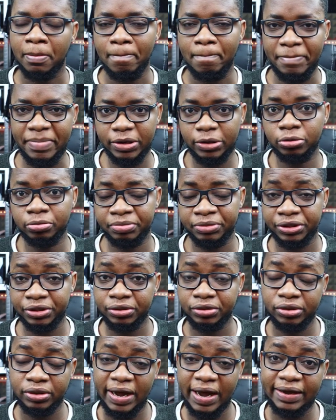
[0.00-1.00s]
bill me,
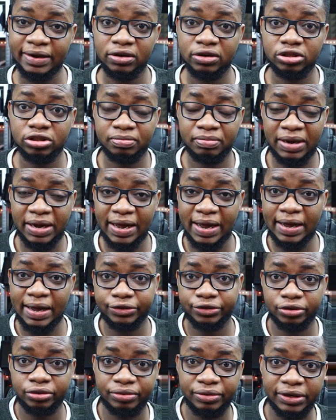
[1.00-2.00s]
either use my
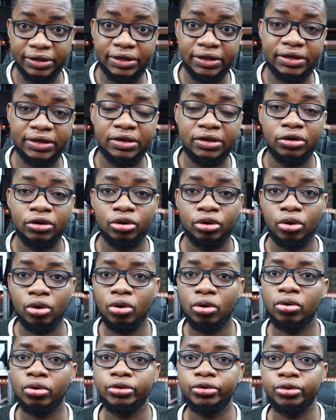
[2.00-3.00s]
Azure credit
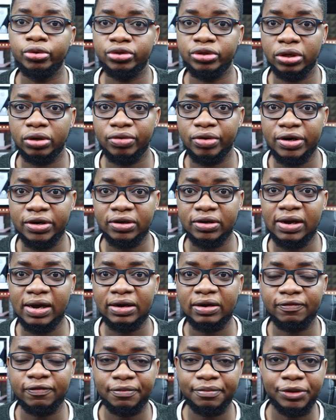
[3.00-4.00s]
or use the credit card
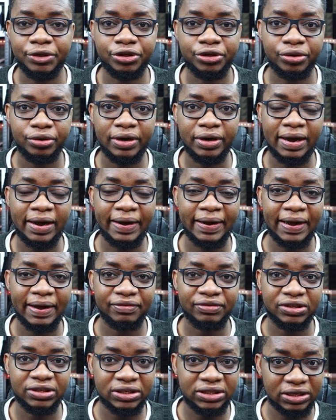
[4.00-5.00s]
information I have
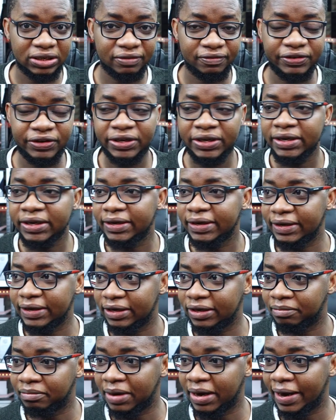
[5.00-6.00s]
saved
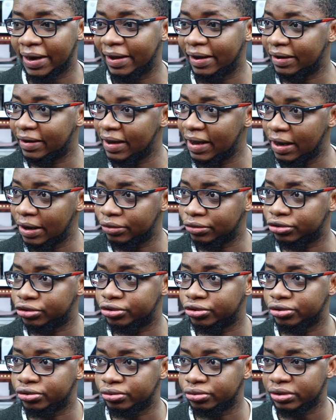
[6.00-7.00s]
in my account
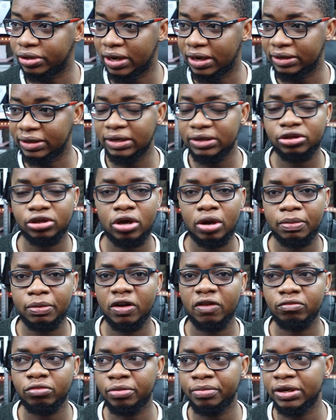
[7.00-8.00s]
to do that. It takes a couple
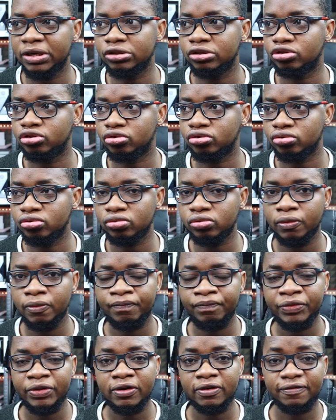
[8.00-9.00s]
of moments to
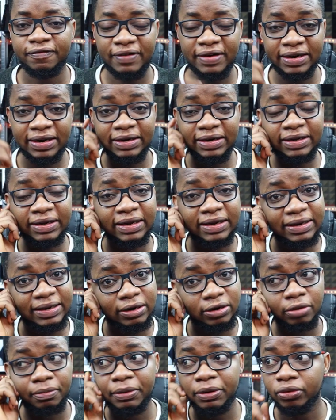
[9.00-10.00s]
finally get that
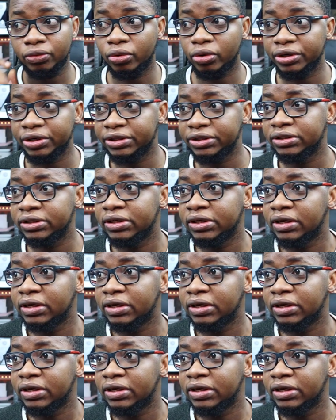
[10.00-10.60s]
up and running,